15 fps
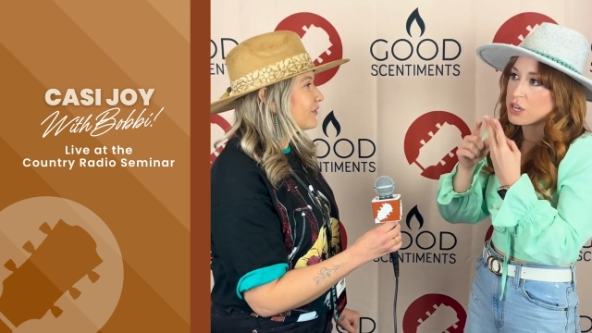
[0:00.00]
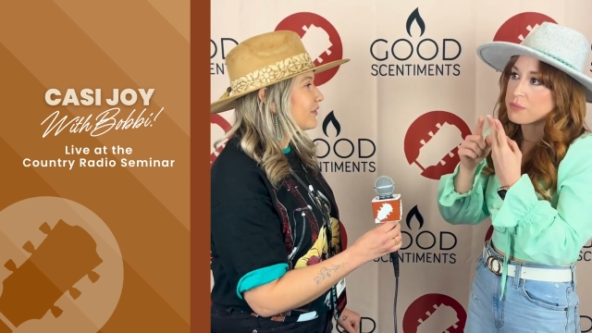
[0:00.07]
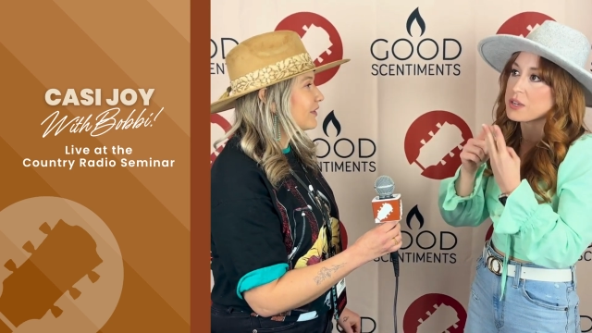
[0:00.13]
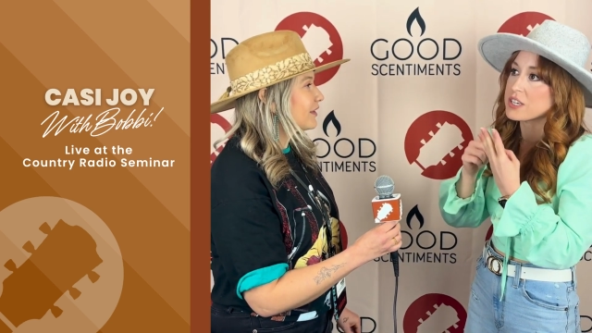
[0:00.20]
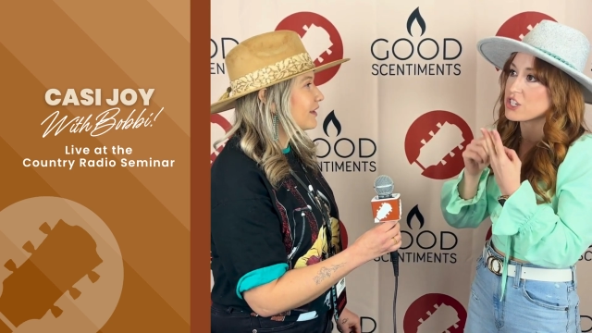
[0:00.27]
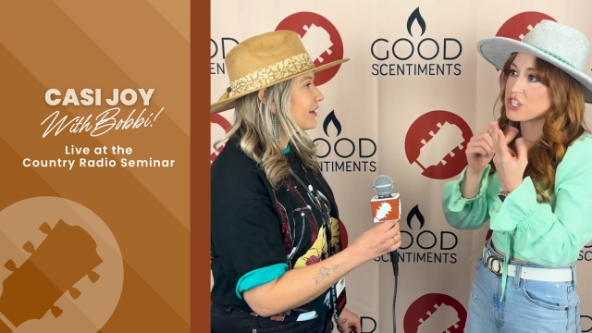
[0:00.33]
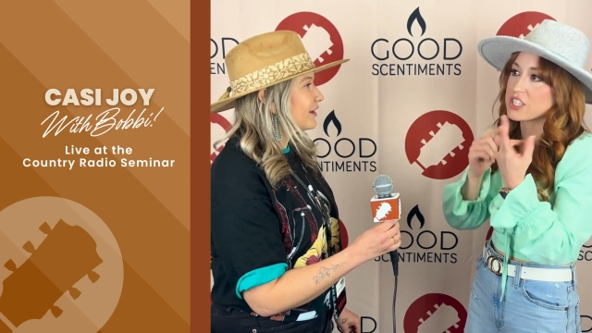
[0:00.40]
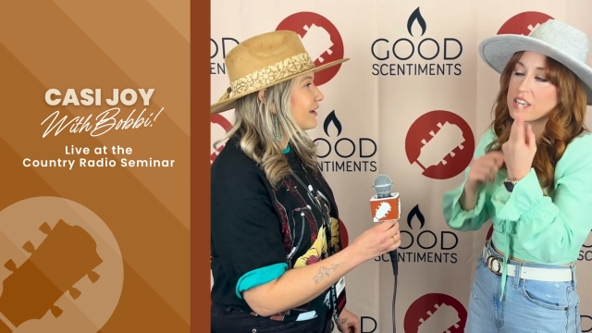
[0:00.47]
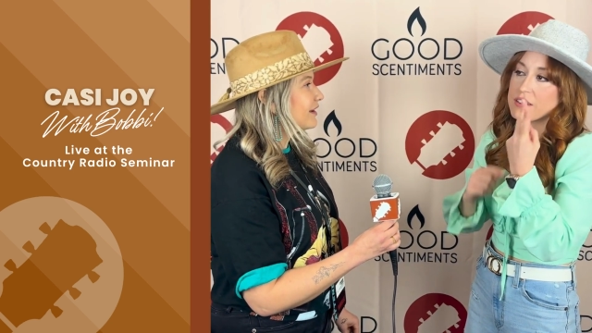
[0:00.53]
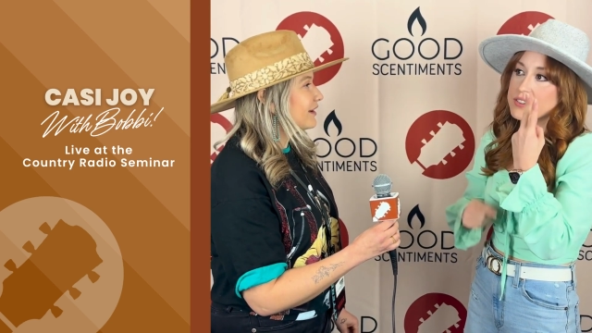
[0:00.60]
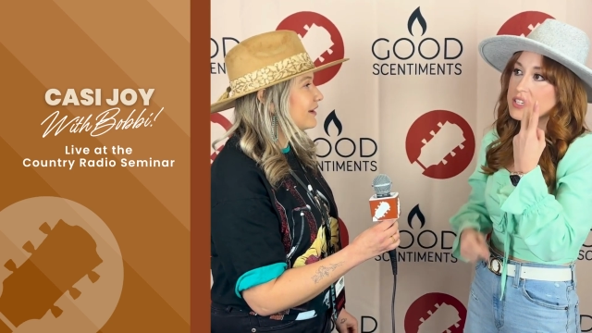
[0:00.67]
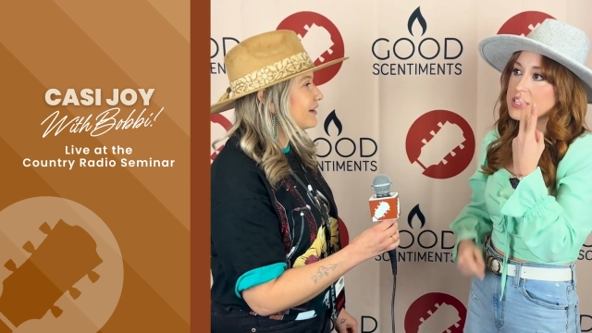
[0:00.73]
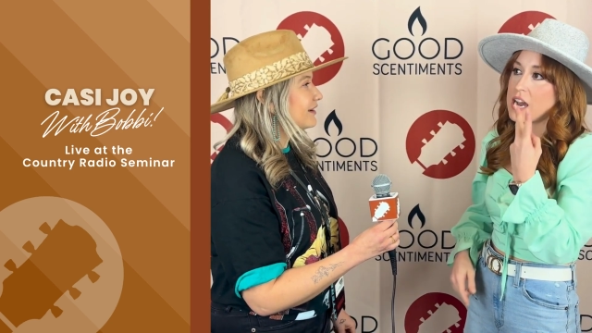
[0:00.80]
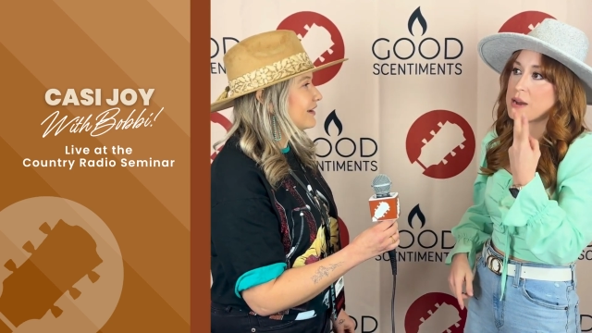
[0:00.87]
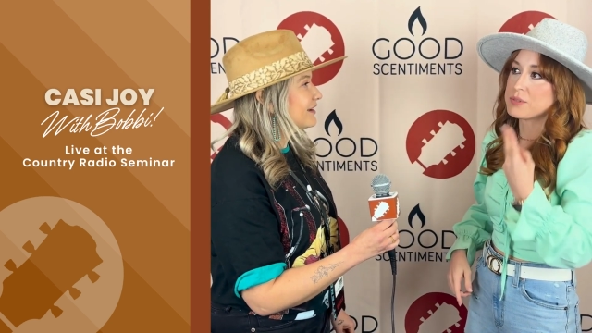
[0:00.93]
Speaker 1: I'm gonna just give you a
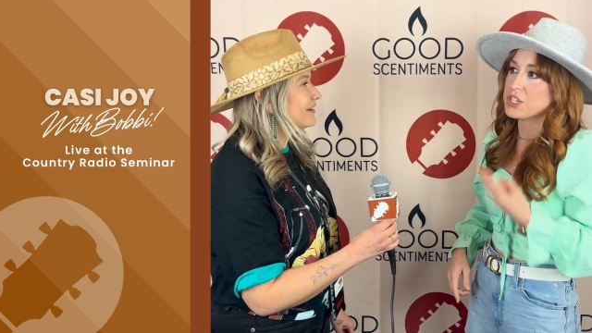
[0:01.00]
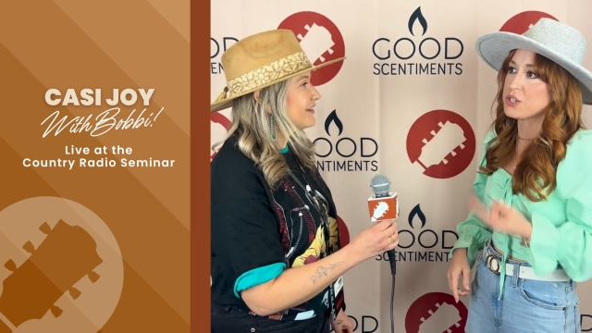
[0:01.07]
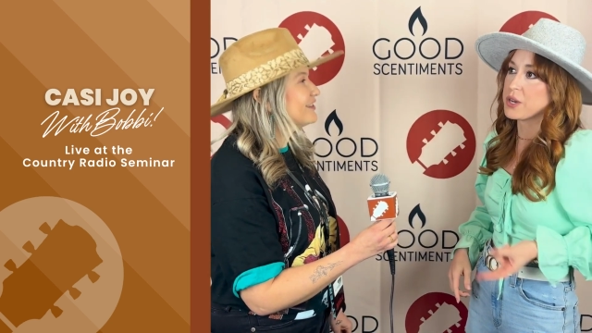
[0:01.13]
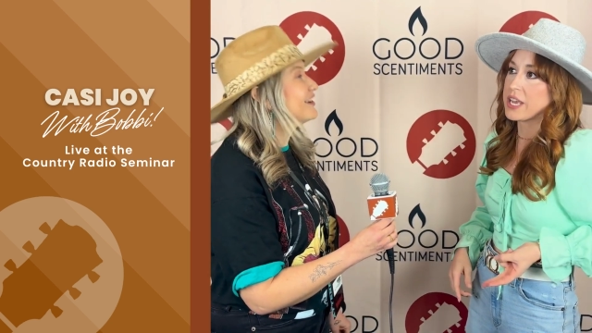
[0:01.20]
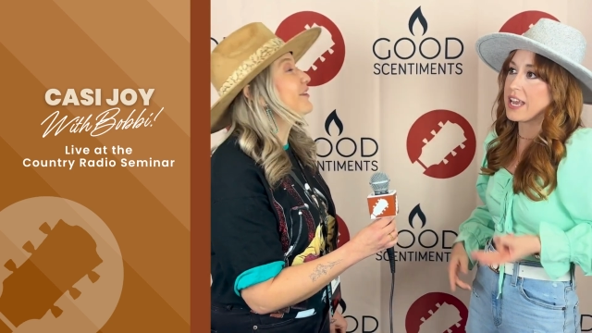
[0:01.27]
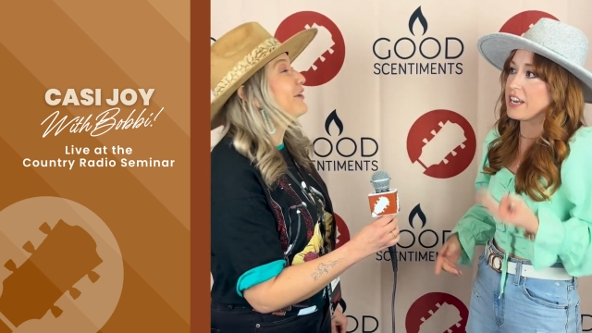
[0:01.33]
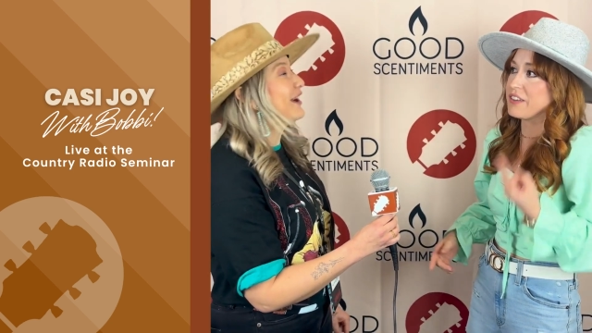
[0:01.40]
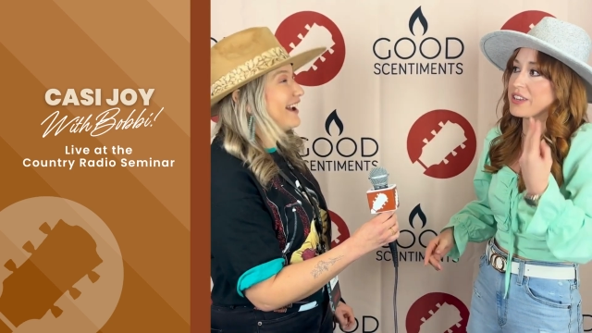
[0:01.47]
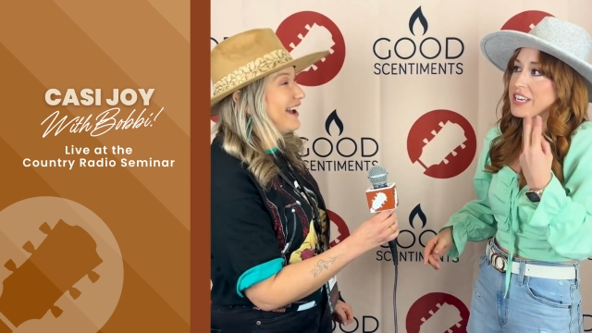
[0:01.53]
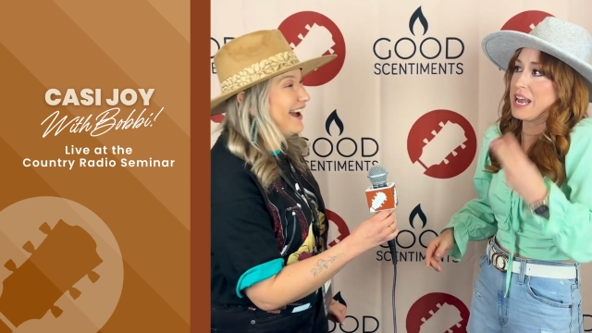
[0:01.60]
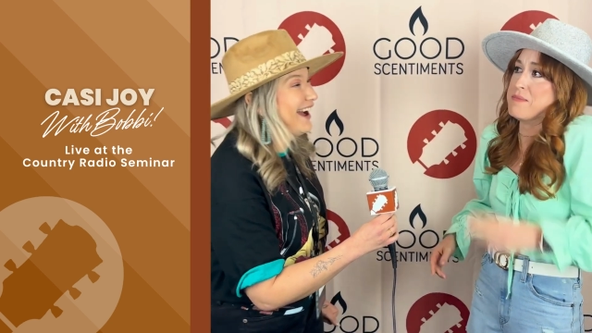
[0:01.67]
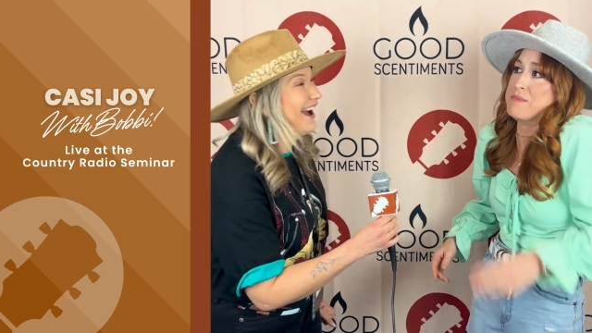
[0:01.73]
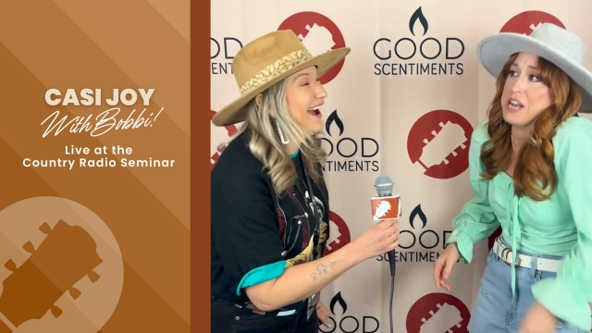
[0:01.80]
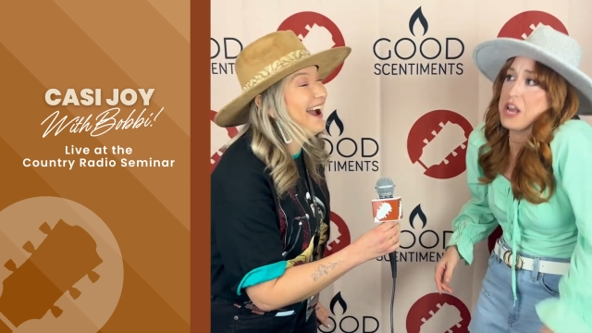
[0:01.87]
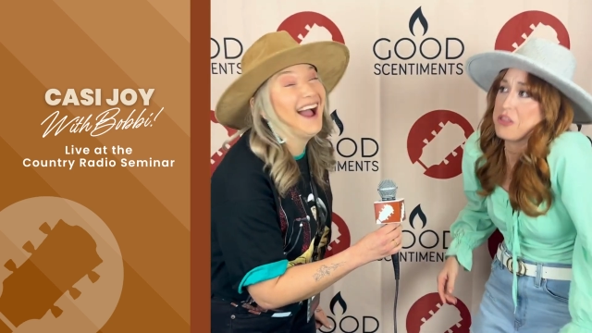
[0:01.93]
top two. I yeah. can't even name
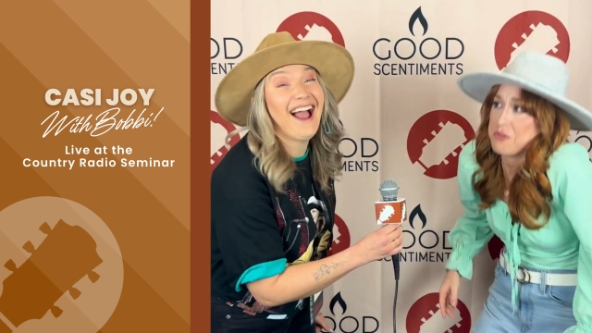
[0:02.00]
another one.